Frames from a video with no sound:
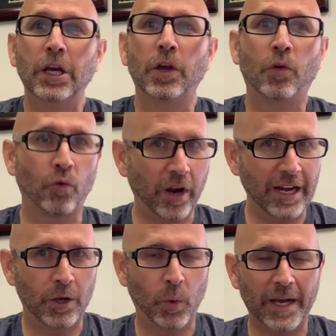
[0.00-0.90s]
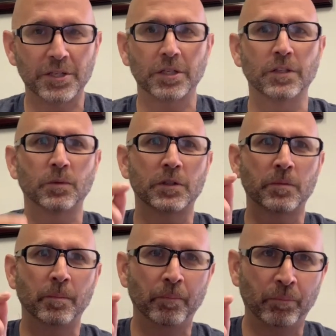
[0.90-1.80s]
great questions, which
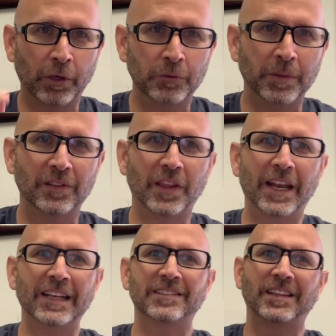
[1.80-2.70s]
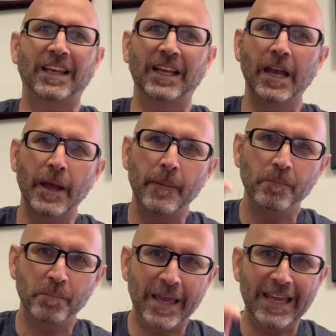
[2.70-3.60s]
brings me to the next thing.
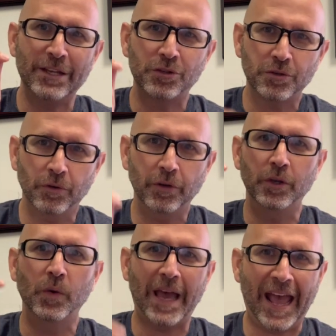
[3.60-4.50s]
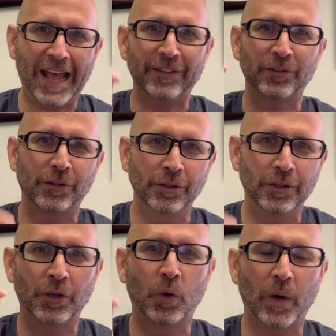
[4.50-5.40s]
Make sure you ask
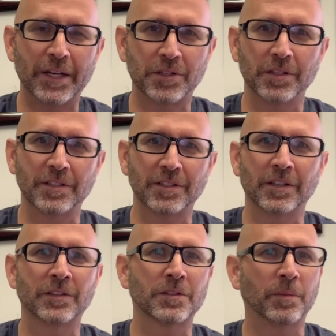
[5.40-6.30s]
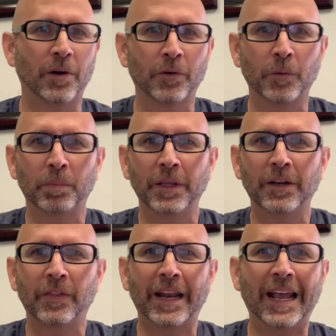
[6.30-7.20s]
good questions. A small group
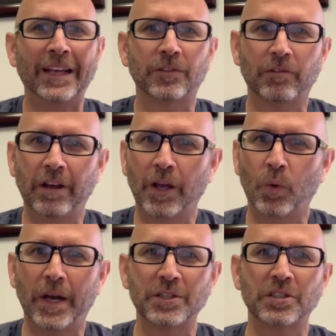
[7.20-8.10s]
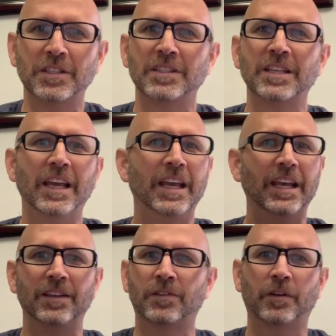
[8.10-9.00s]
leader that asks great questions
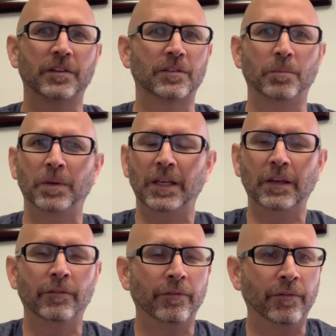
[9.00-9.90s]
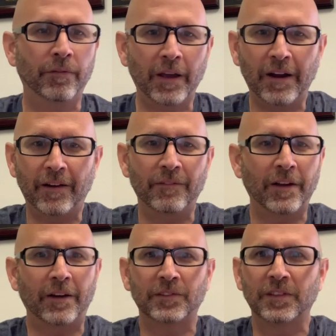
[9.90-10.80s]
is going to be very,
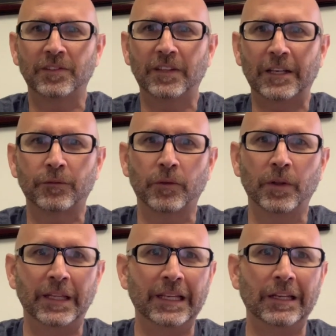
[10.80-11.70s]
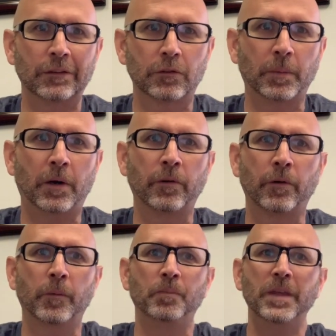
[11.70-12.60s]
very successful in leading a small
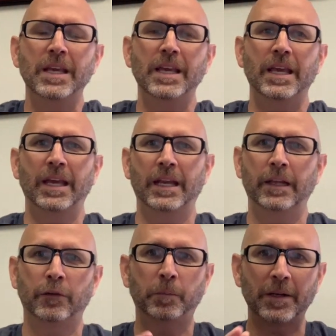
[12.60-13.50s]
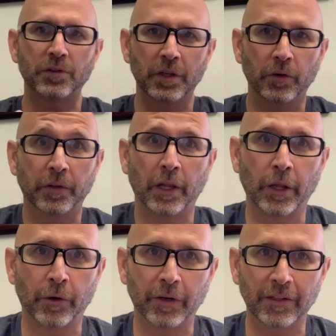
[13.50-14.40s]
group, and especially during the
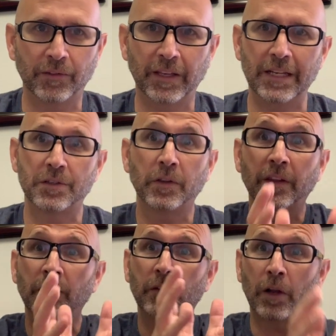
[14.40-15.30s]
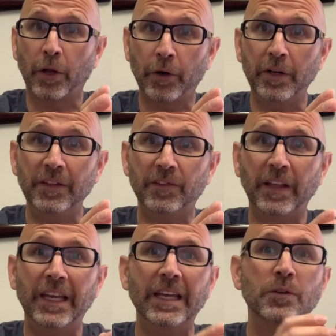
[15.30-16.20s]
learning stage. So there's a learning
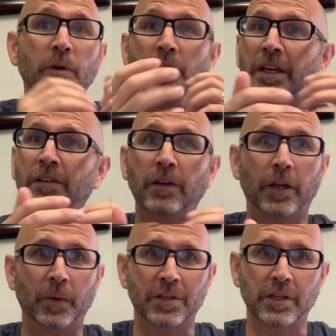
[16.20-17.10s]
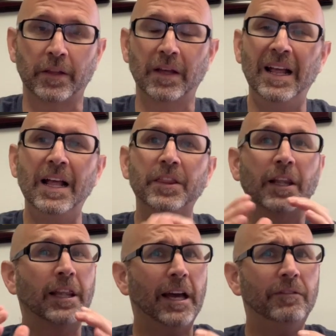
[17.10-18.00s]
stage where you get to know each other. The
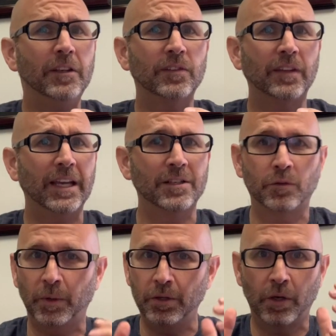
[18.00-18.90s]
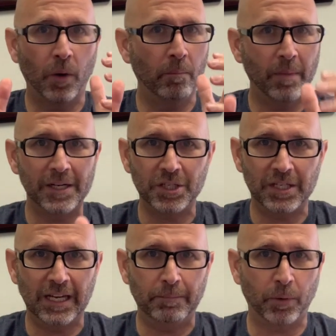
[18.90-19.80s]
loving stage is when you go much
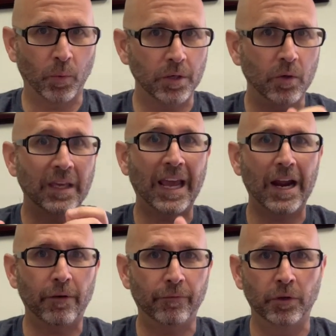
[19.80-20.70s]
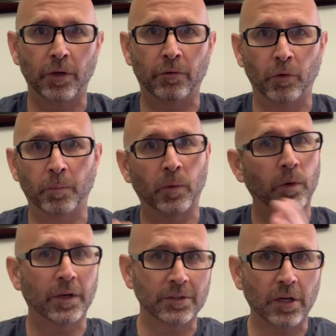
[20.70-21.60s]
deeper, when you care for your group, and we're
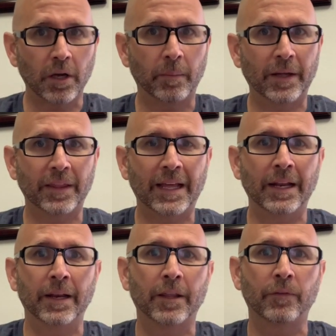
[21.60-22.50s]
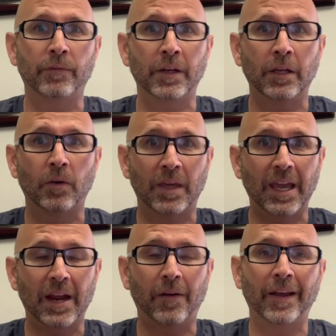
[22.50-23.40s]
going to talk about that in another video,
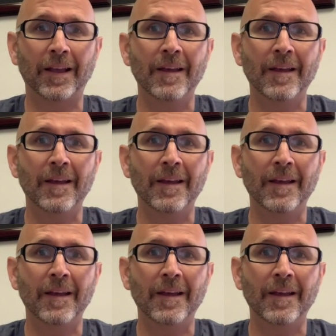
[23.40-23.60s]
caring.